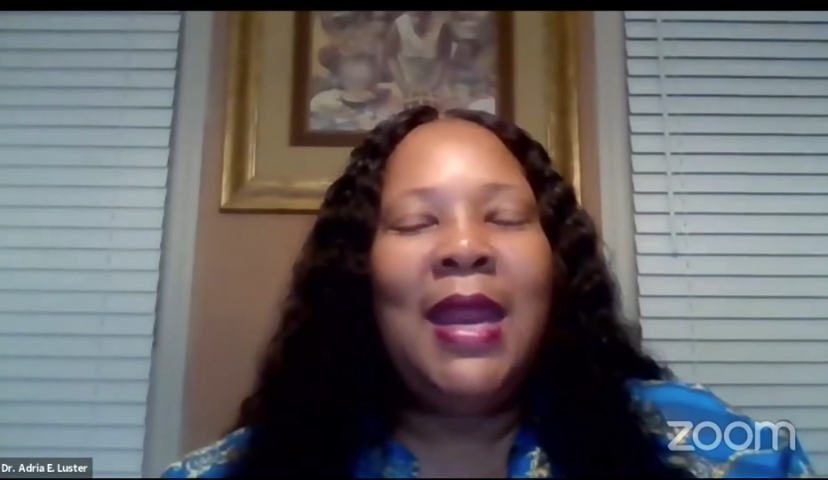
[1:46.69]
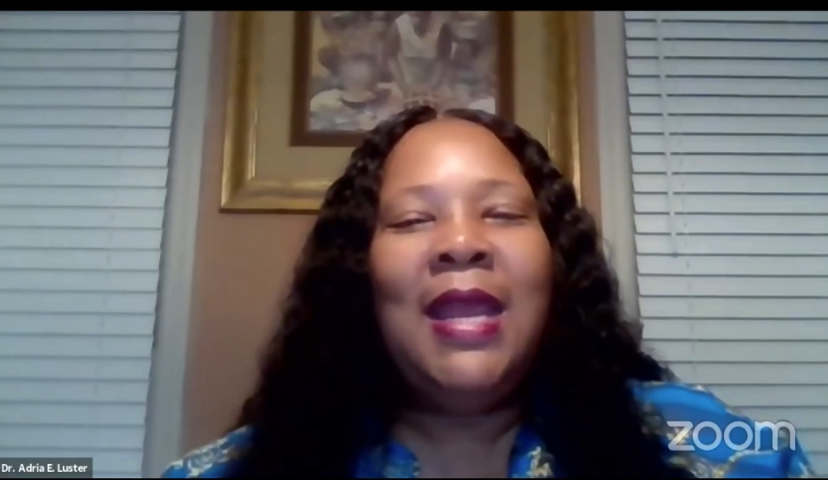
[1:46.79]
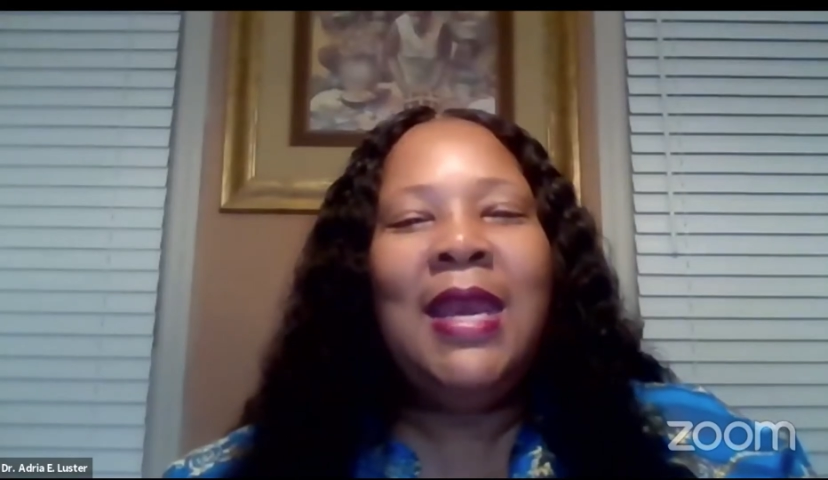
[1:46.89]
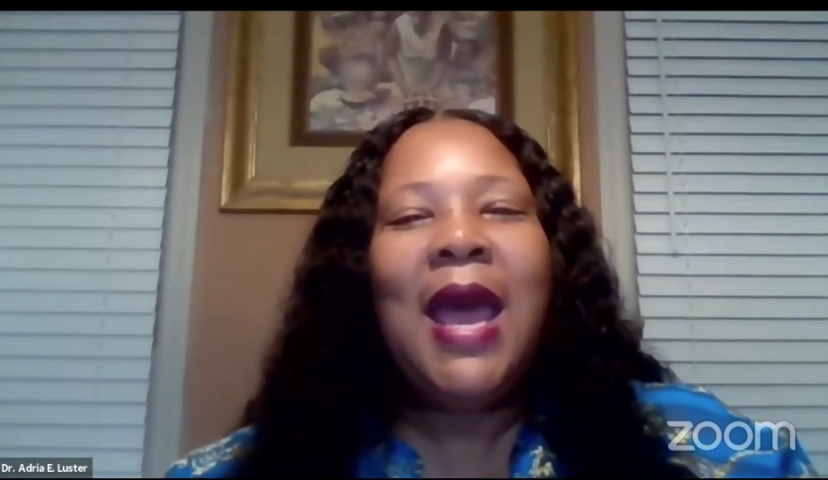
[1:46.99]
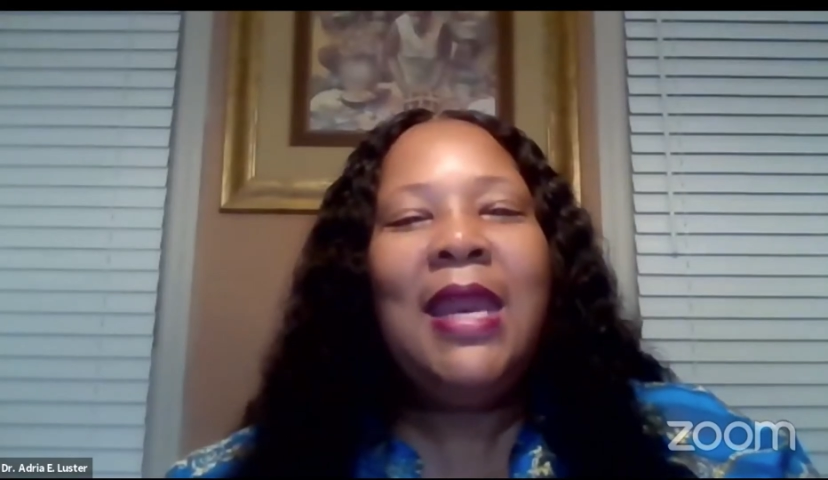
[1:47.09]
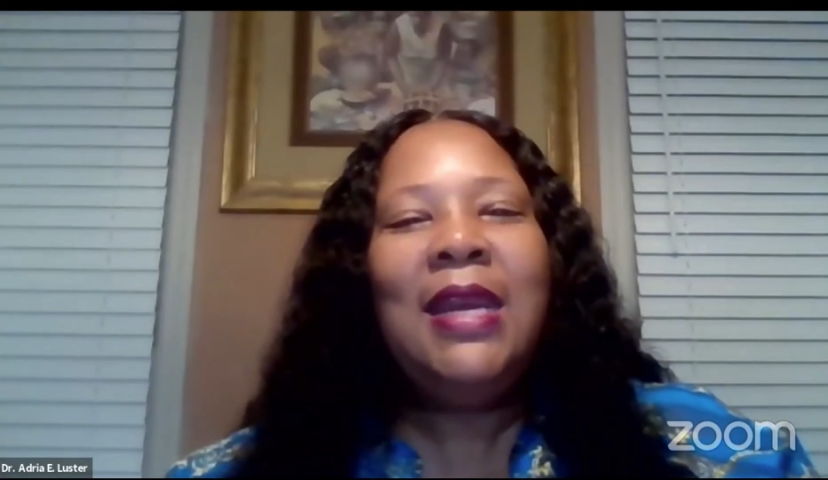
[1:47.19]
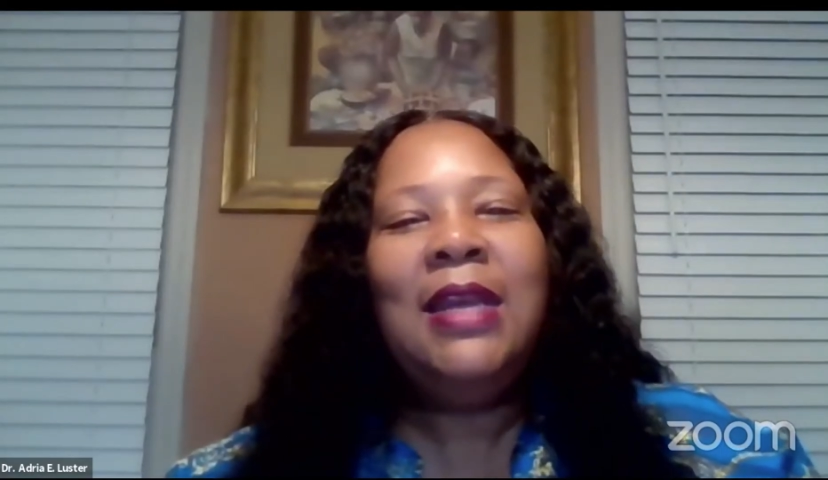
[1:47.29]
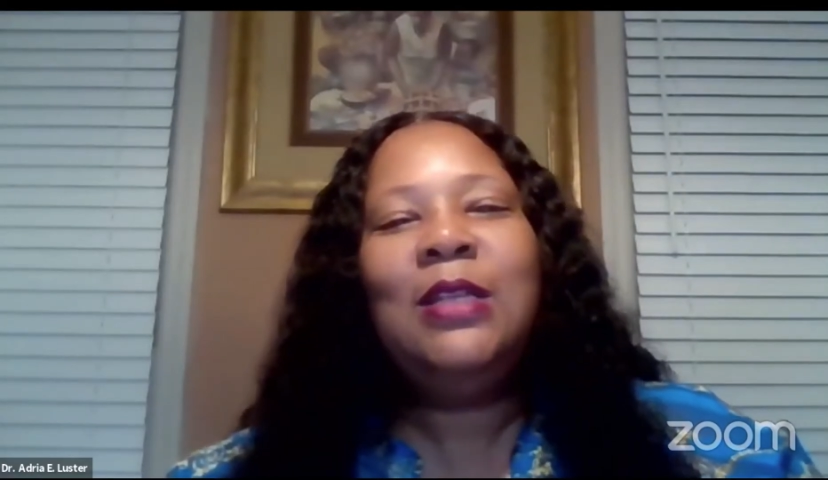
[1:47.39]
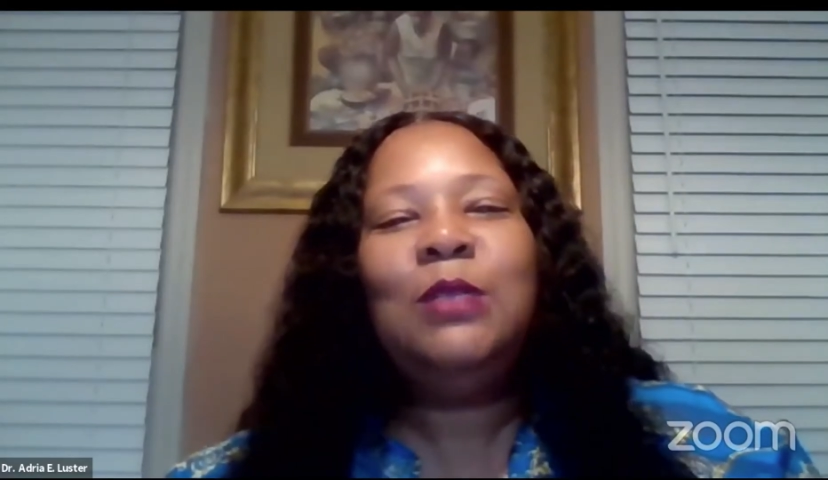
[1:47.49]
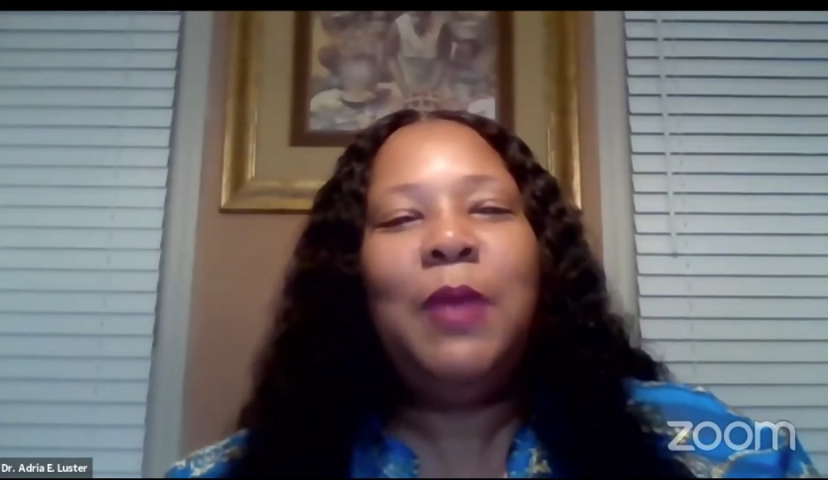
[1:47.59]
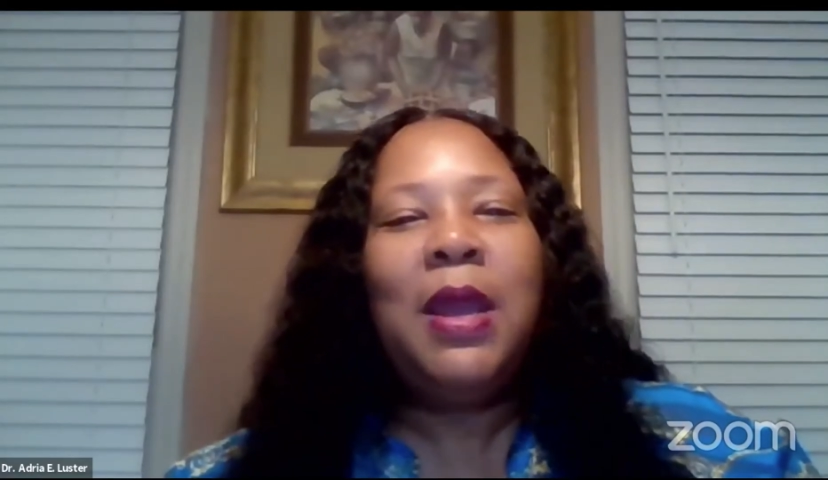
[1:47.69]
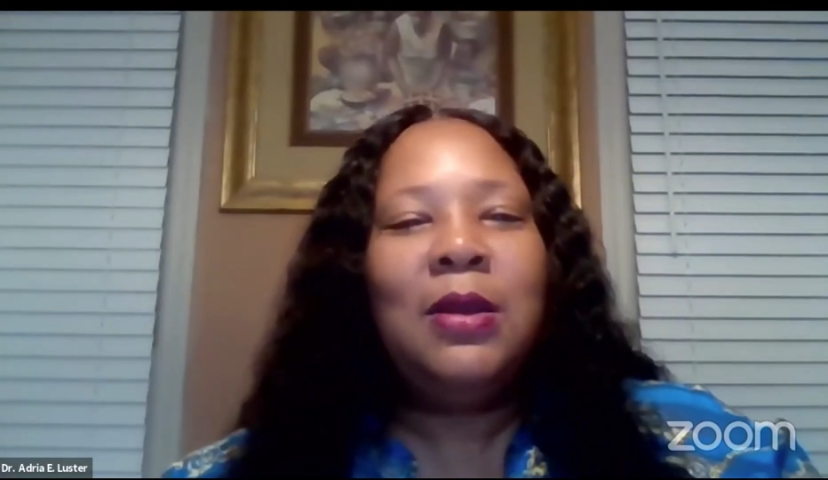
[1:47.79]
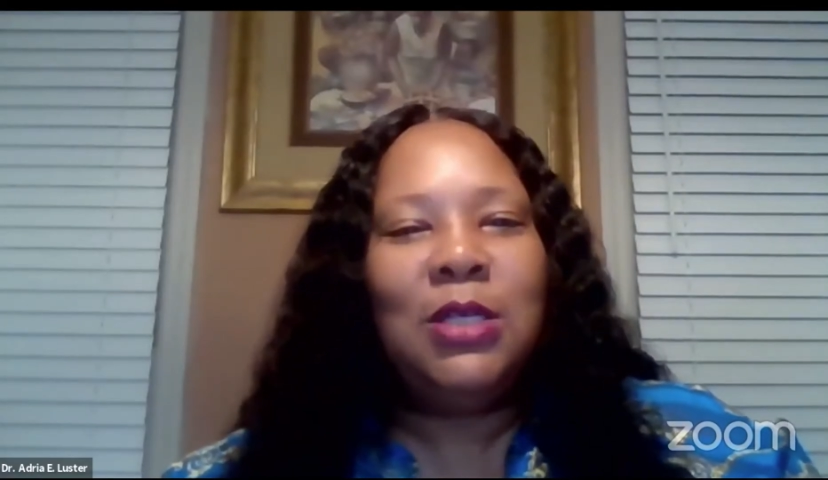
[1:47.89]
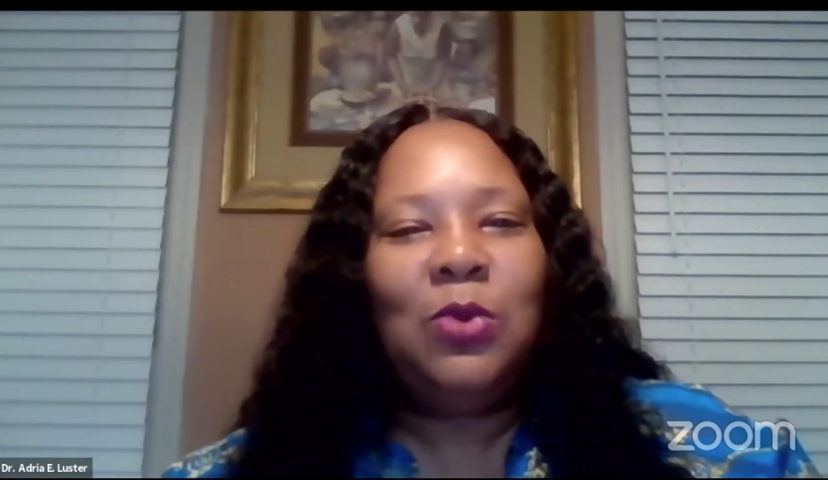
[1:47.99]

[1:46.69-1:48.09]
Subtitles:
and not in a disparaging